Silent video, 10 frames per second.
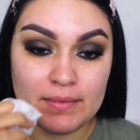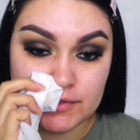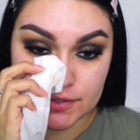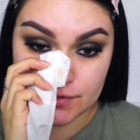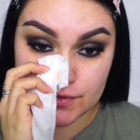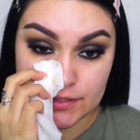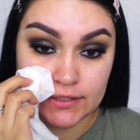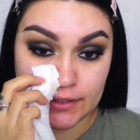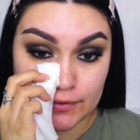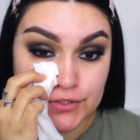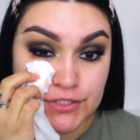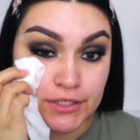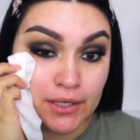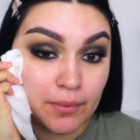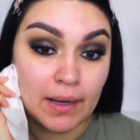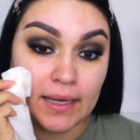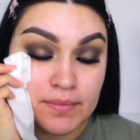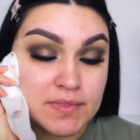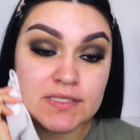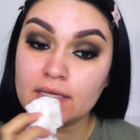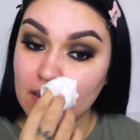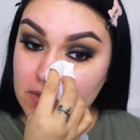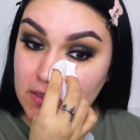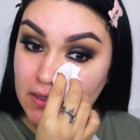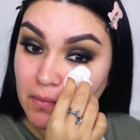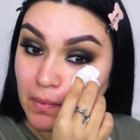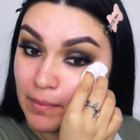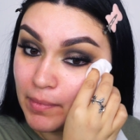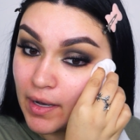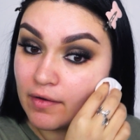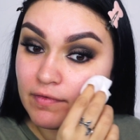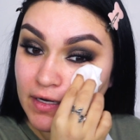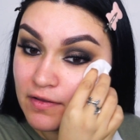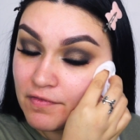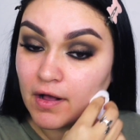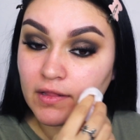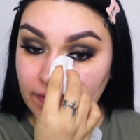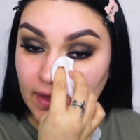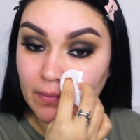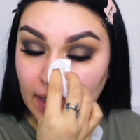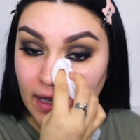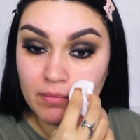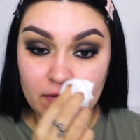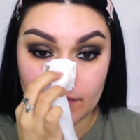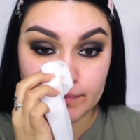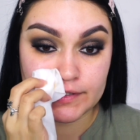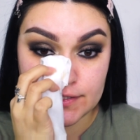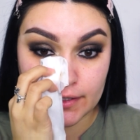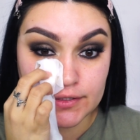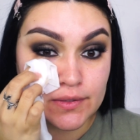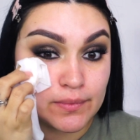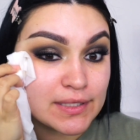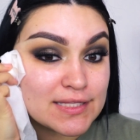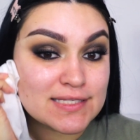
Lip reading: I'm just using the Neutrogena wipes, and I'm just gonna wipe off any fallout that we have before we start with